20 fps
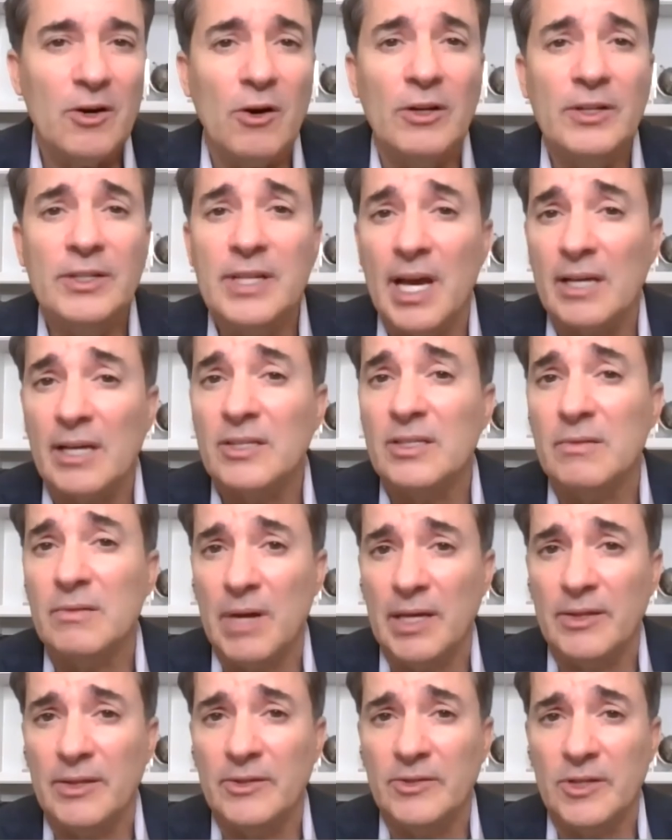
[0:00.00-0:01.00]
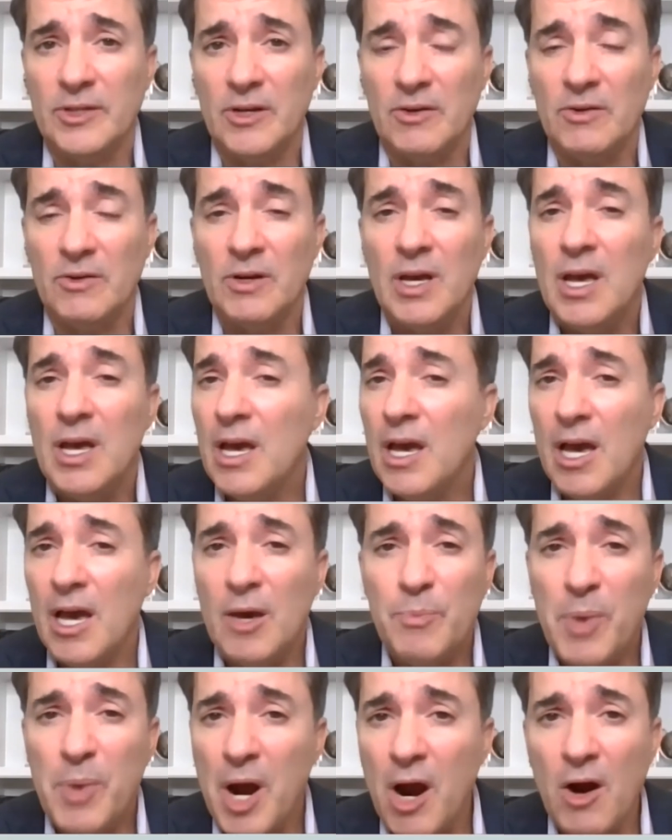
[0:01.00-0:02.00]
on dexamethasone, a
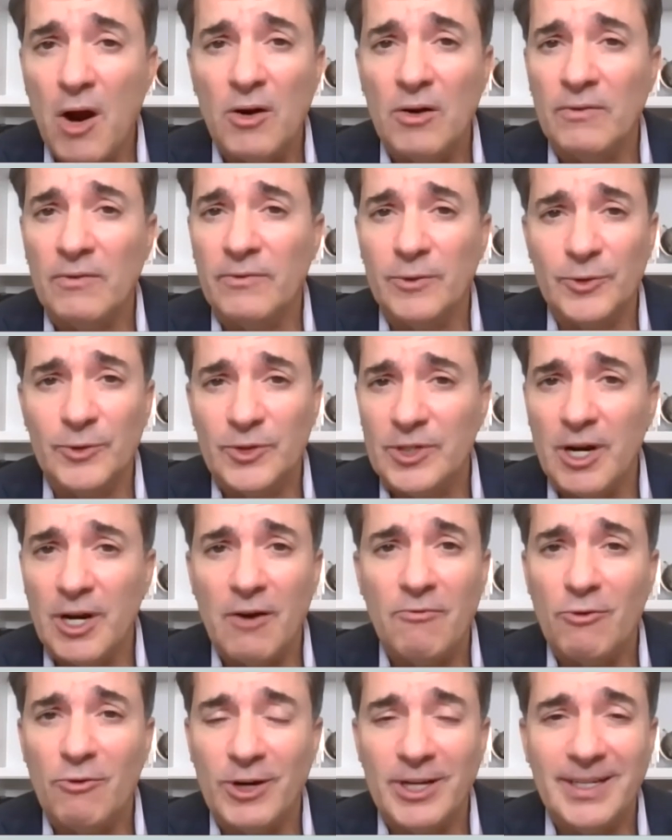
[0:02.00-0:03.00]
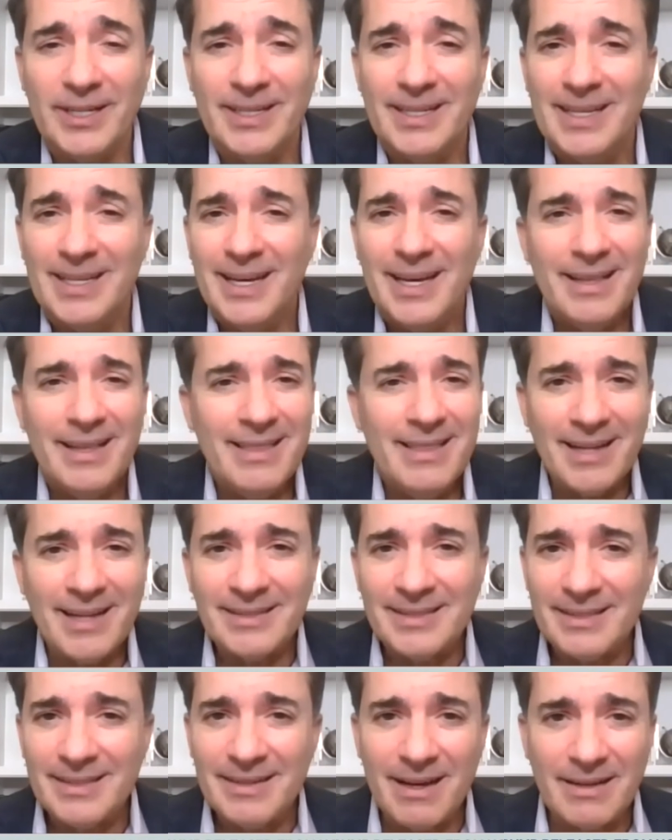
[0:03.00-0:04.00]
powerful steroid.
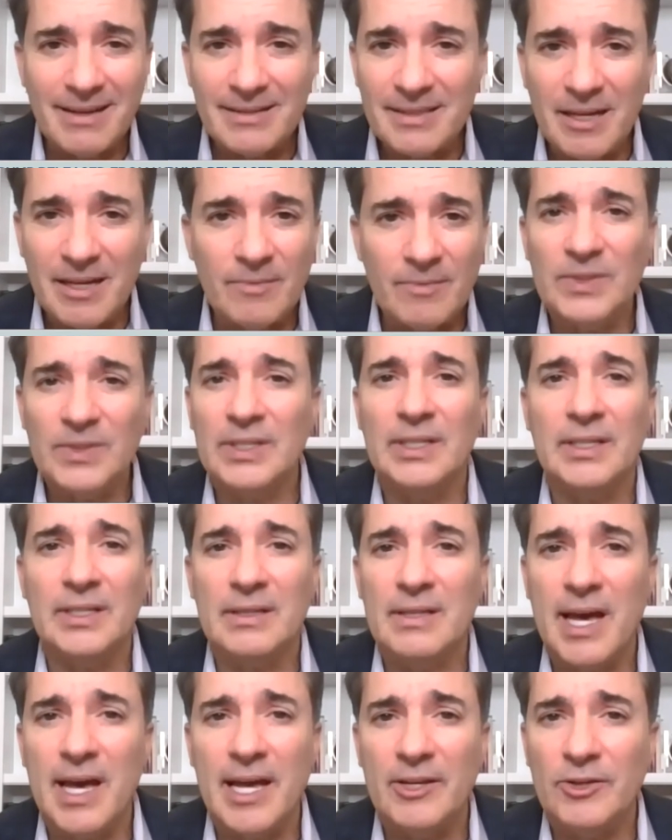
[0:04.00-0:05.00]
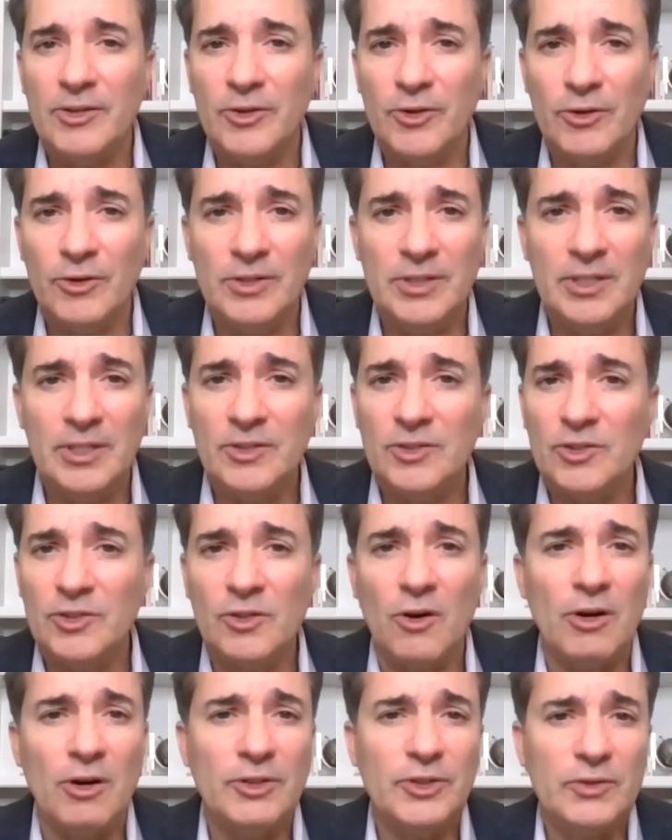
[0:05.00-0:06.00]
That's not something that you're
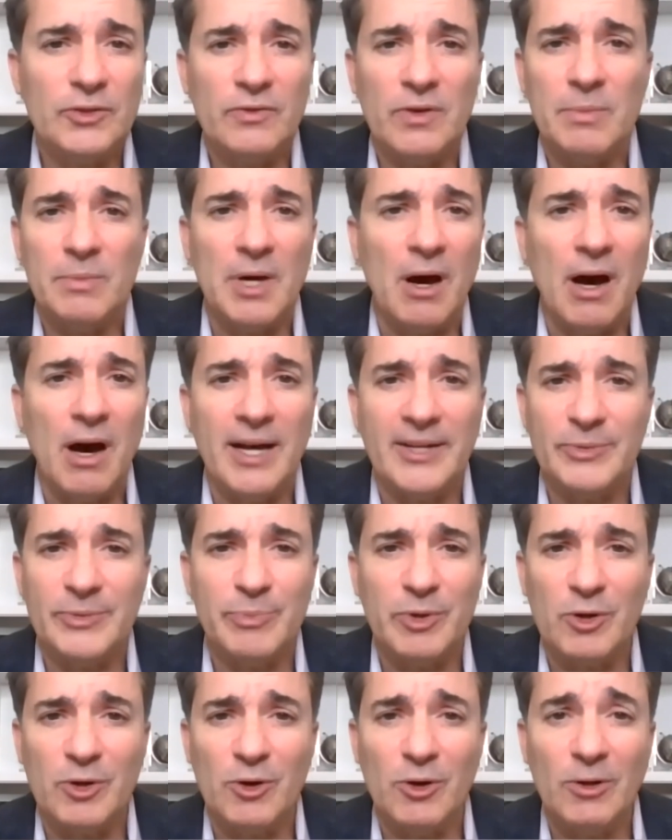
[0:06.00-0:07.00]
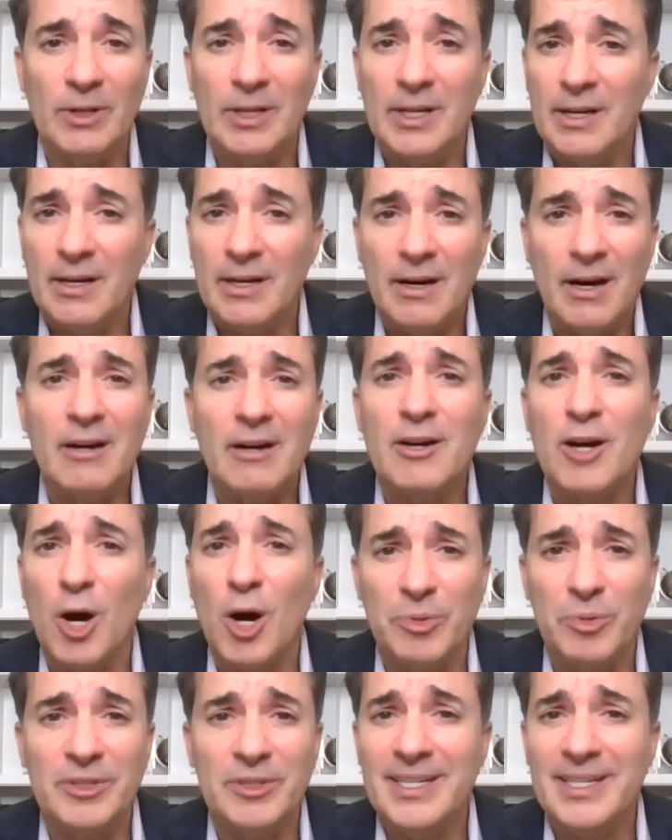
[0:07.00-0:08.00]
discharged from the hospital a
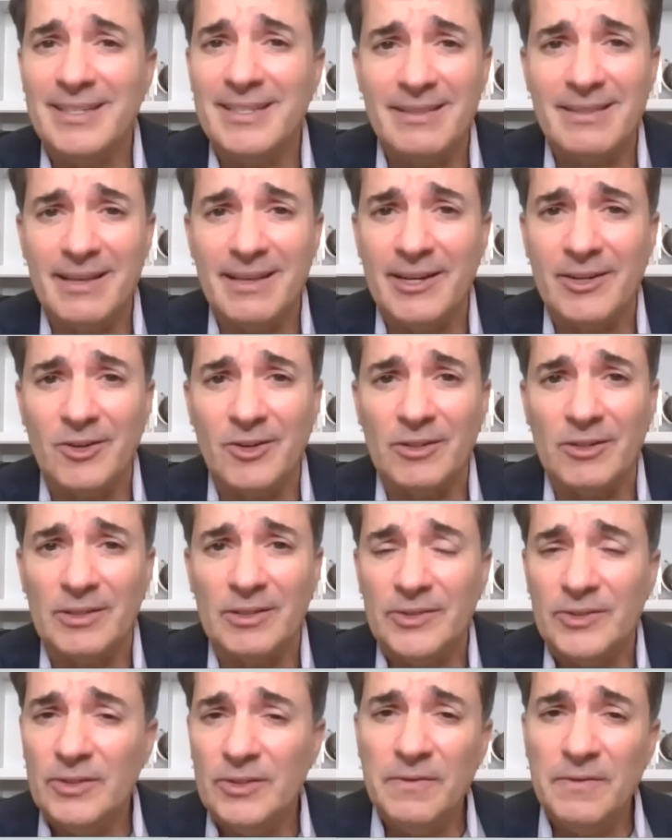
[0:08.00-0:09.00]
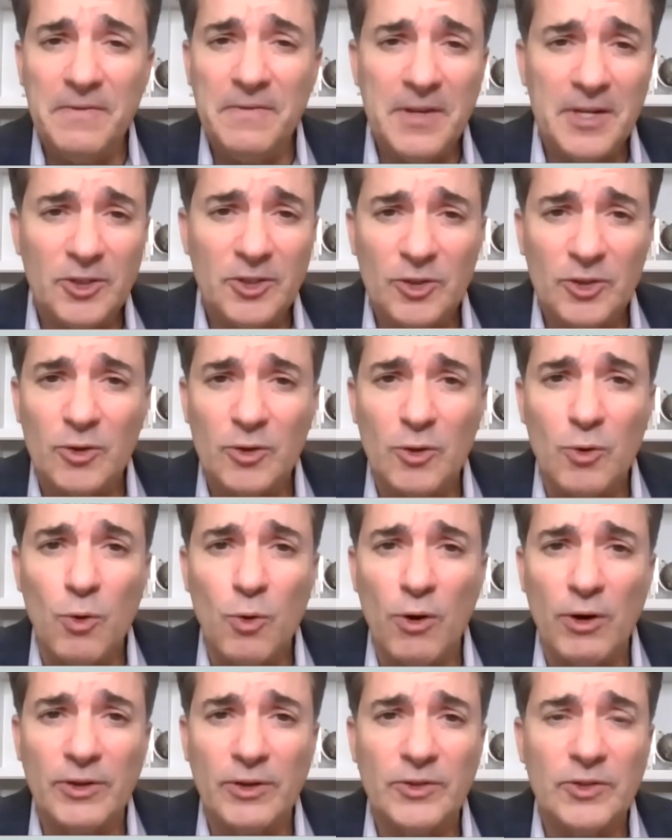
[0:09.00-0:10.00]
couple days later you finish your
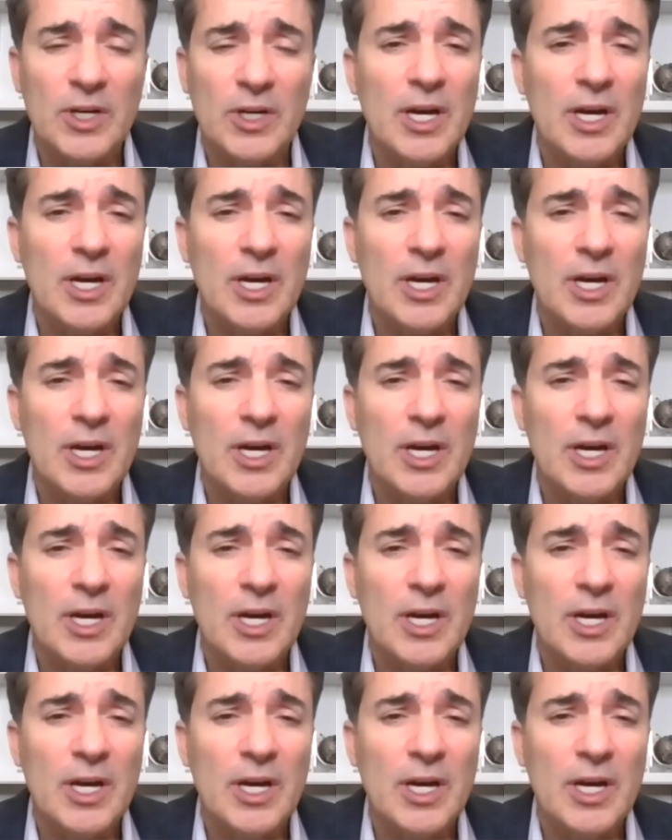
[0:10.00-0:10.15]
course.